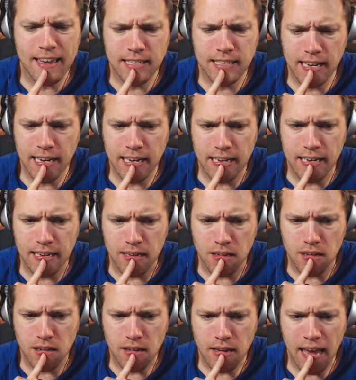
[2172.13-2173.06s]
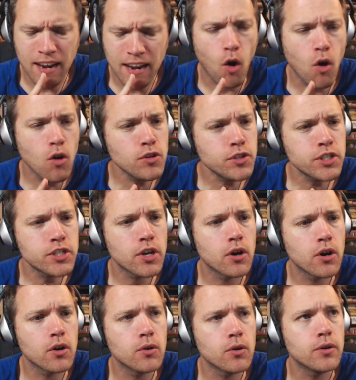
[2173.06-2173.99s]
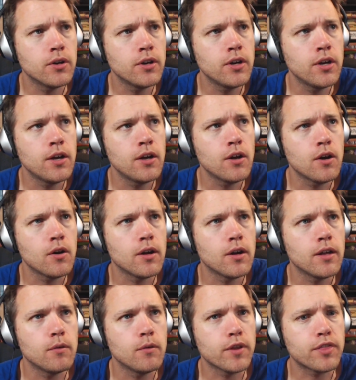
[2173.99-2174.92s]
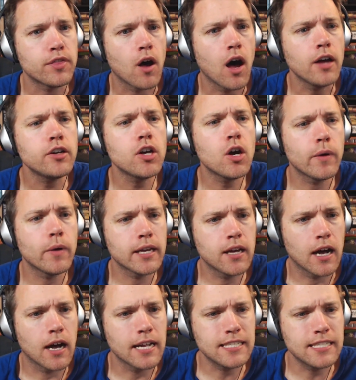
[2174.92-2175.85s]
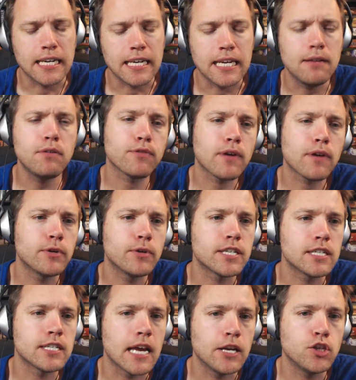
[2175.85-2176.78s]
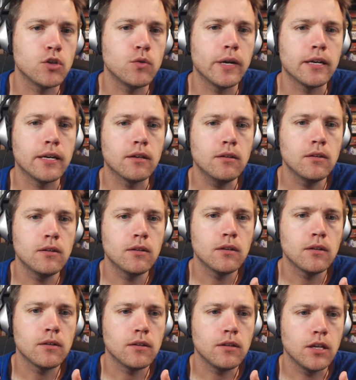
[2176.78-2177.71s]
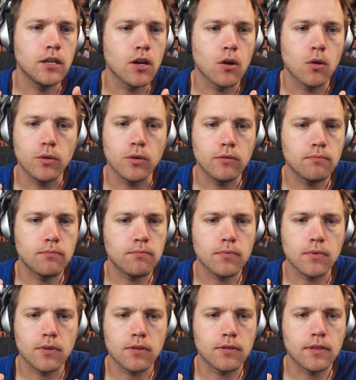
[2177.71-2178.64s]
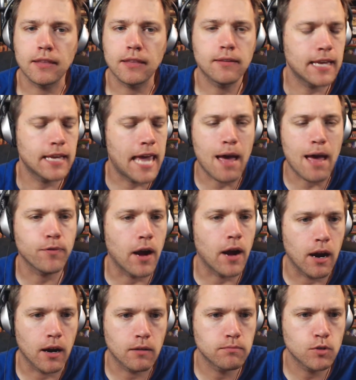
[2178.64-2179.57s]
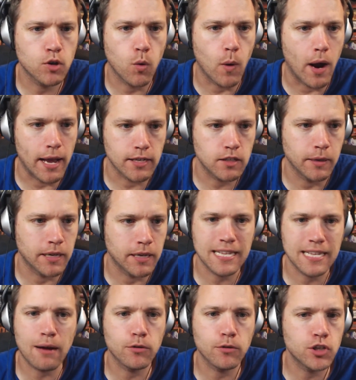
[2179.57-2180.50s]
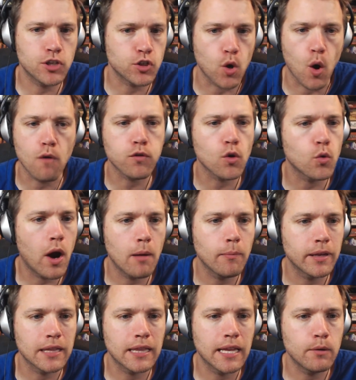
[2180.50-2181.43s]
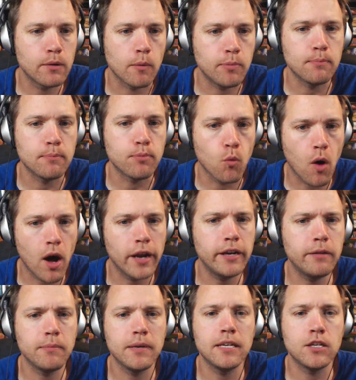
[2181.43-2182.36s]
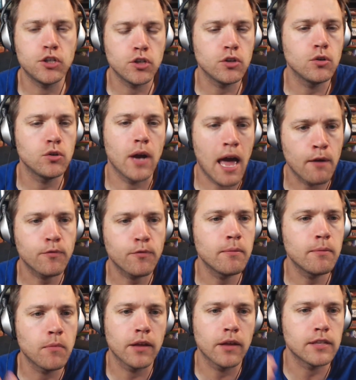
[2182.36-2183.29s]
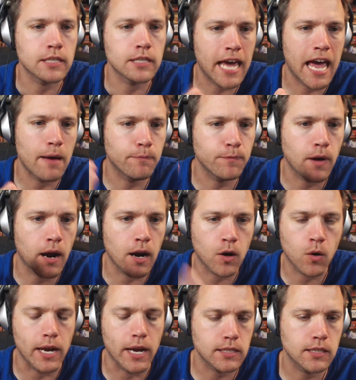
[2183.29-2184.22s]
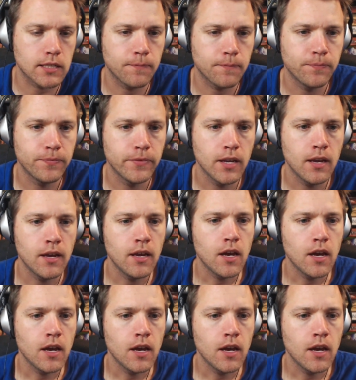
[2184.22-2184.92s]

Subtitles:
And also with ongoing content, even if I was, say, doing, you know, the campfire quest, because that was just overwhelmingly what people wanted me to do every month, this campfire quest.